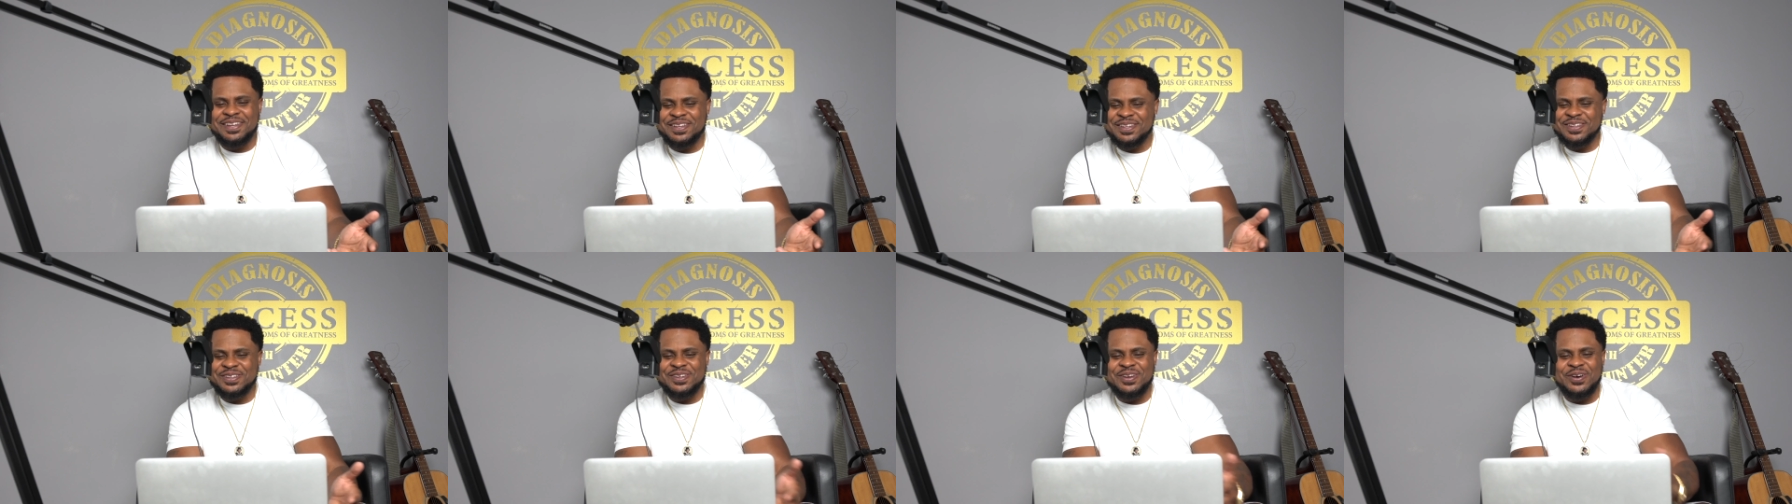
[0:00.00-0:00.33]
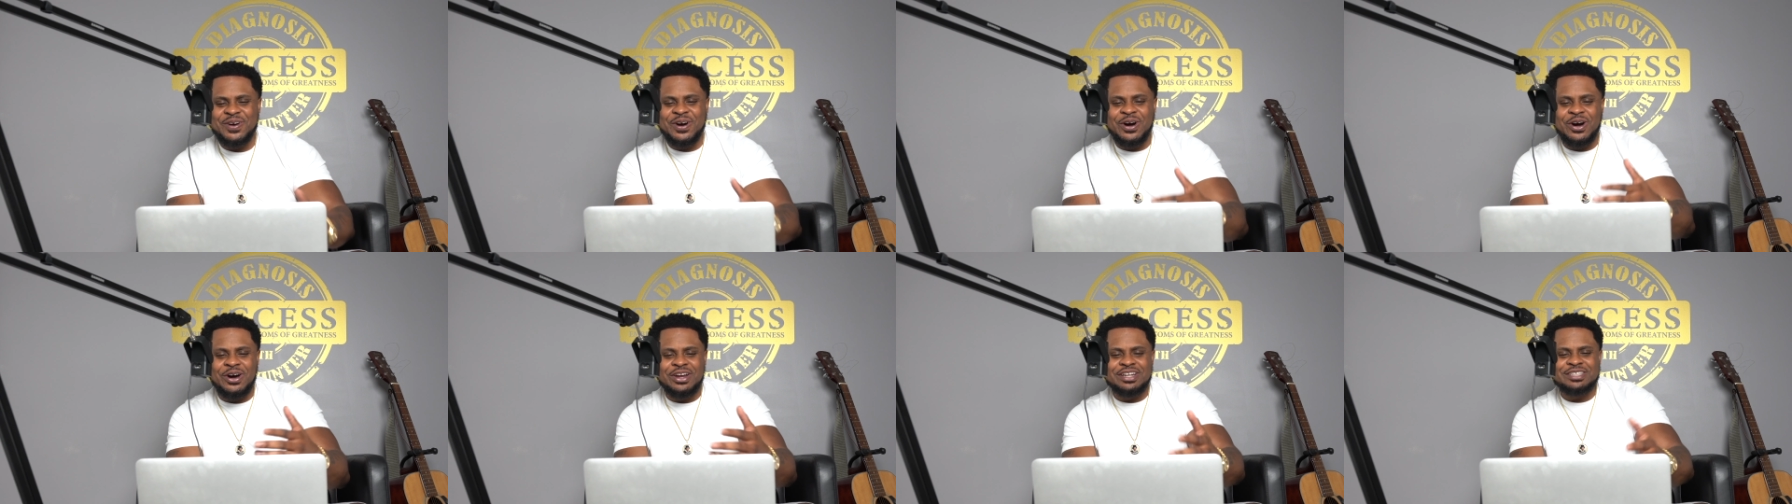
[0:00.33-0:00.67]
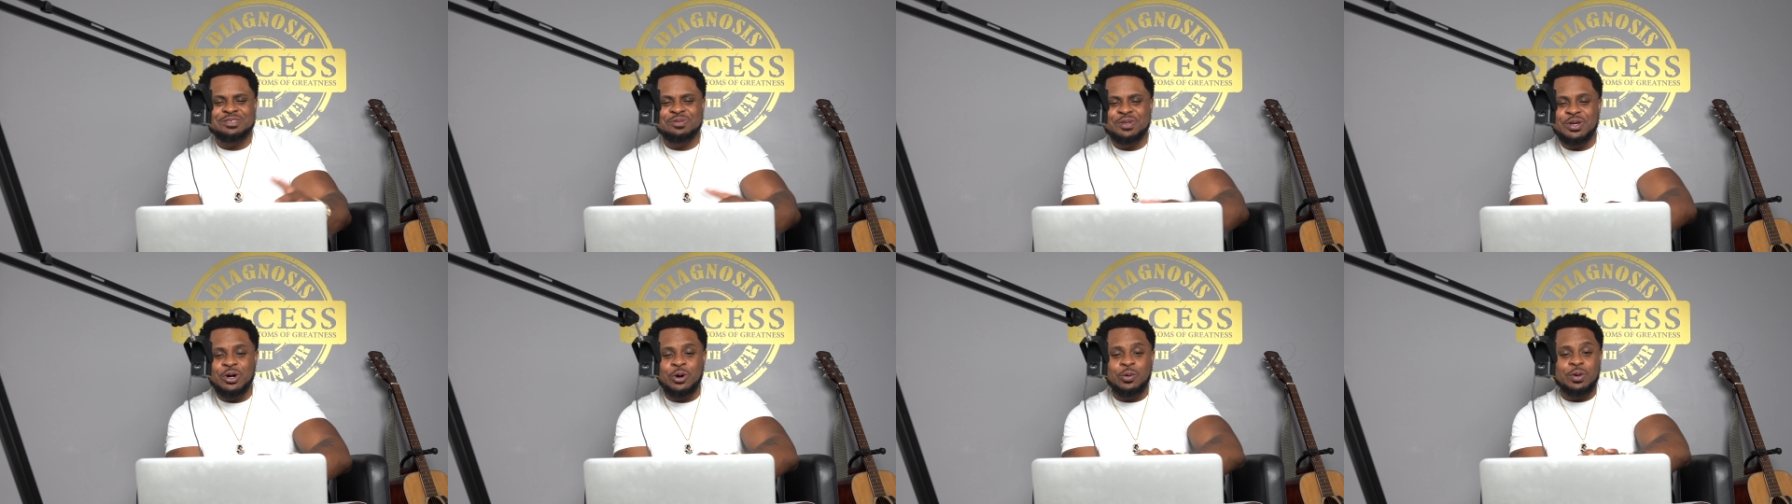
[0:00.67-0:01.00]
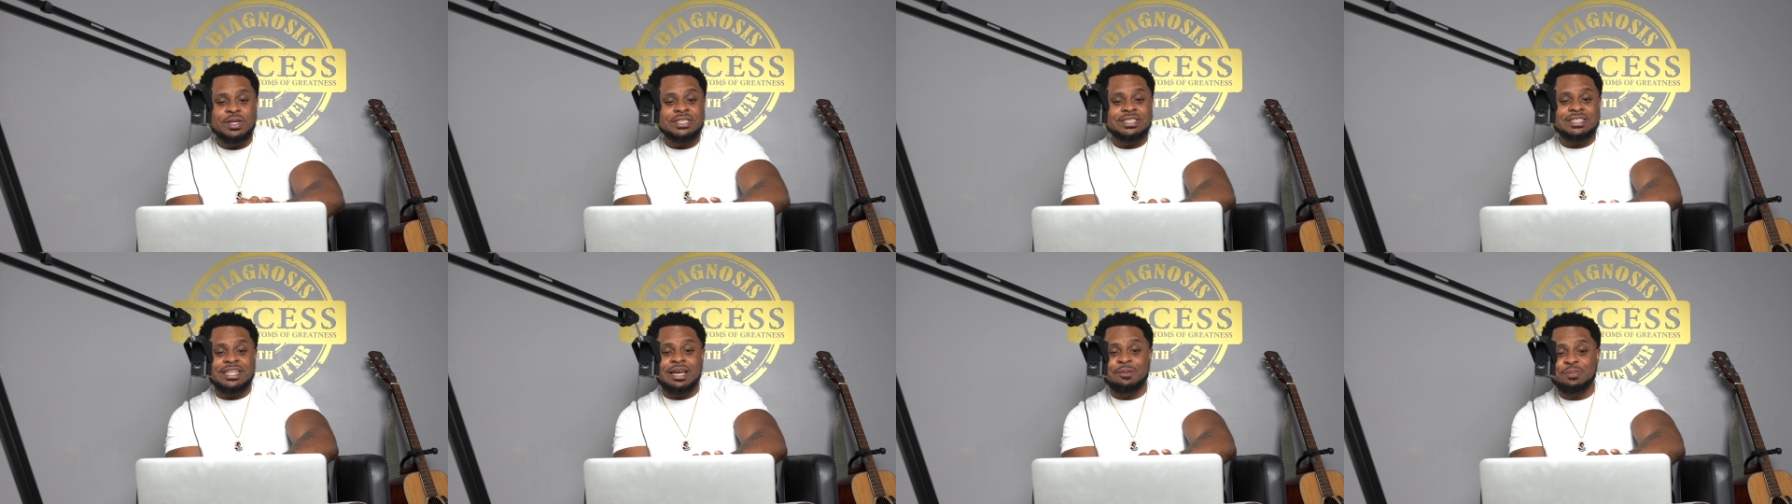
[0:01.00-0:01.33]
you know, artists, we
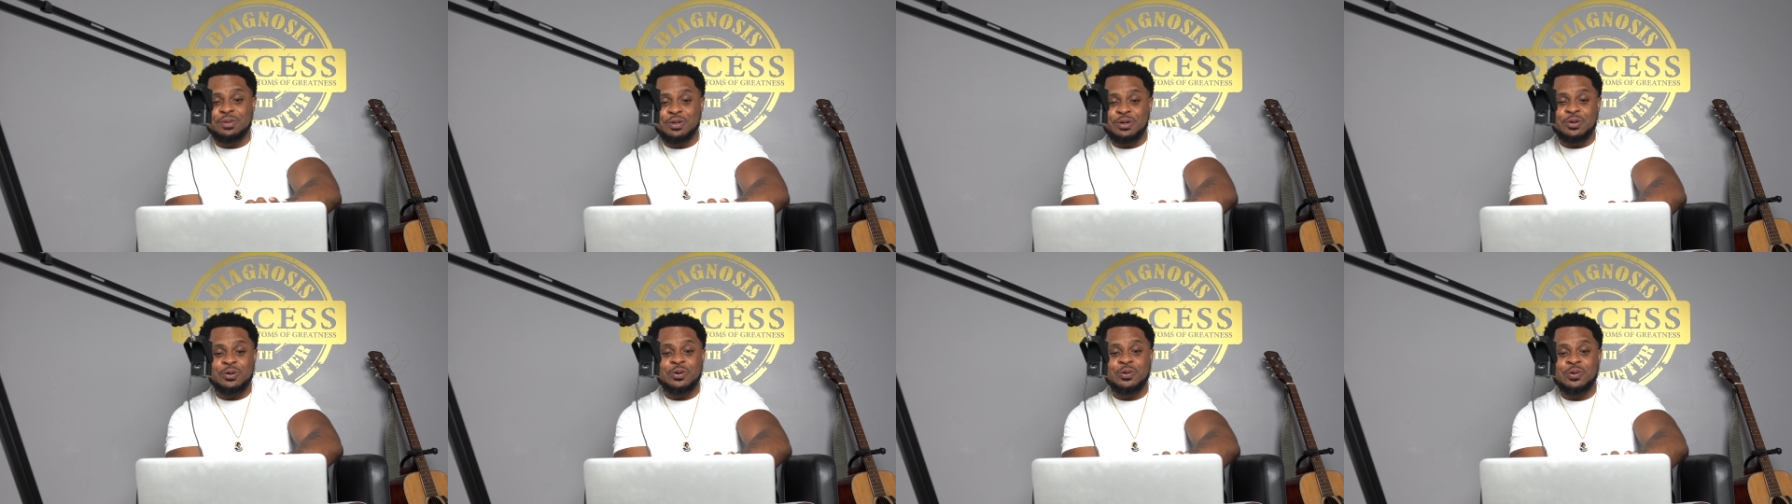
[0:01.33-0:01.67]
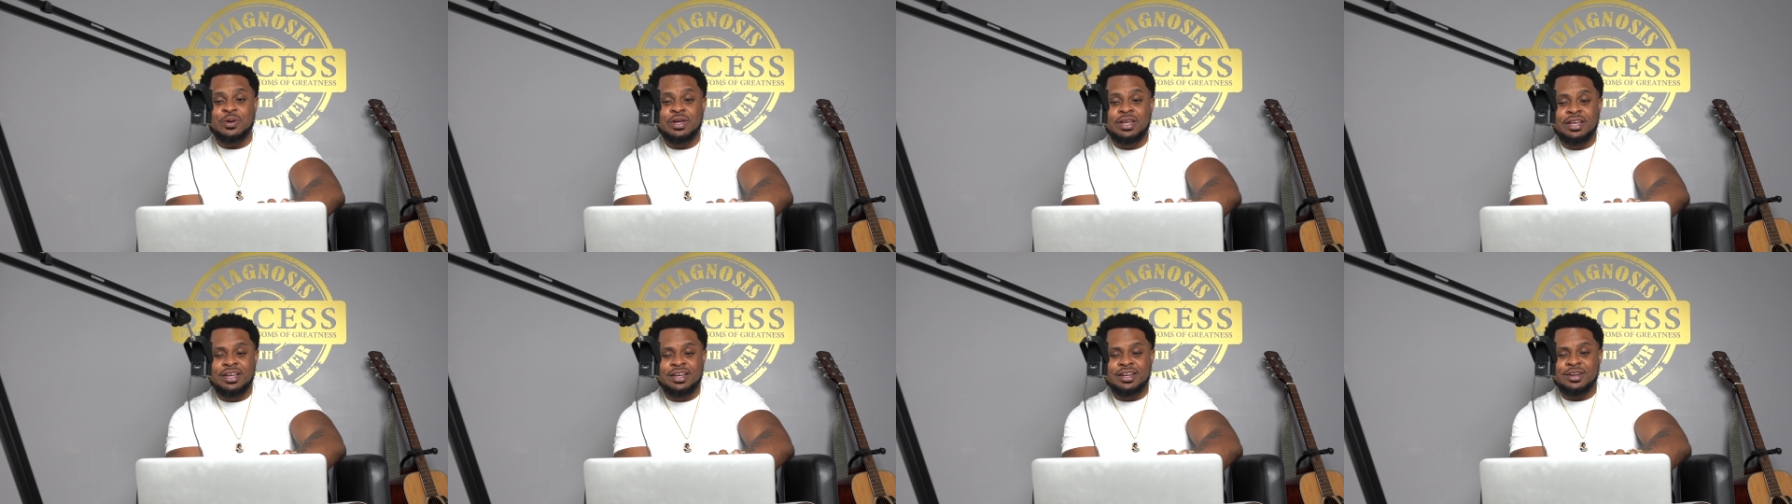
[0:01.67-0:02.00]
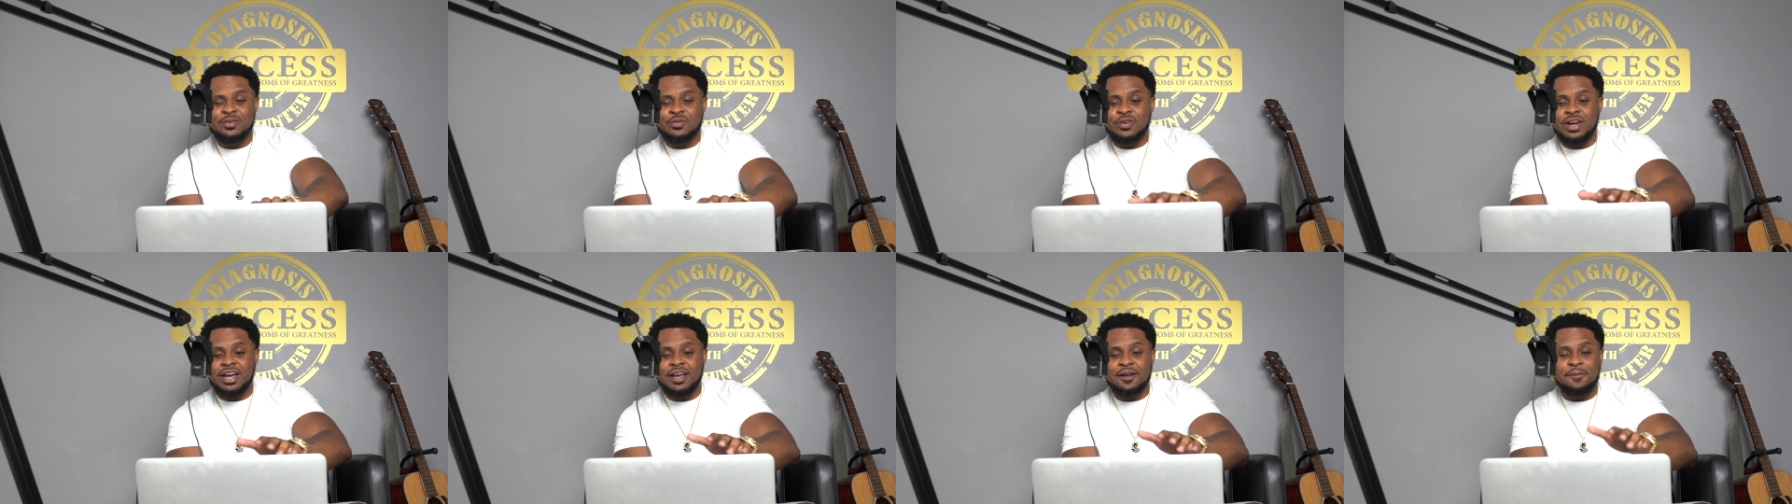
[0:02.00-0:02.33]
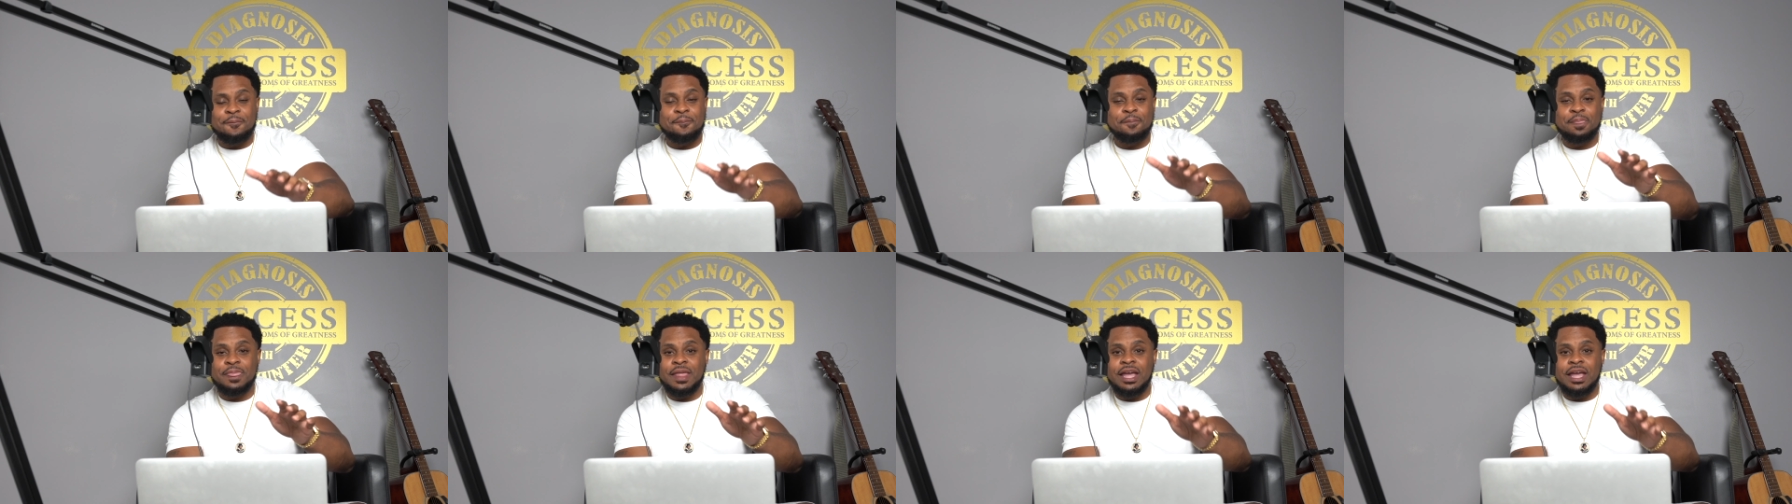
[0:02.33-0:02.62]
always skeptical, right?